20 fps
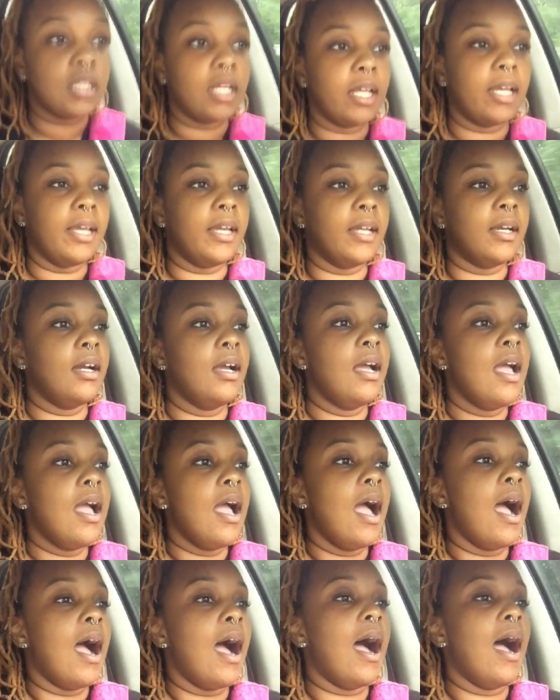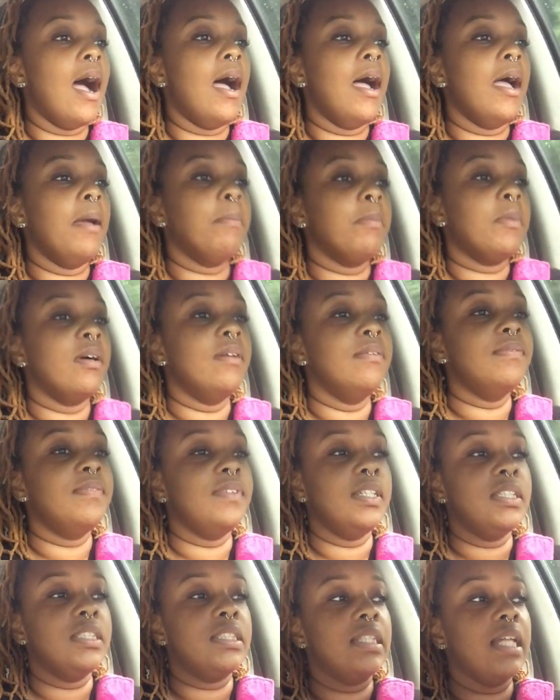Like, I'm
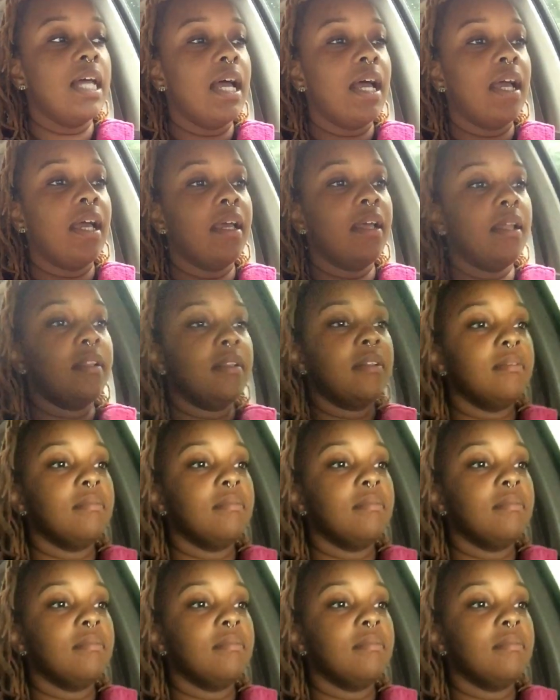convinced that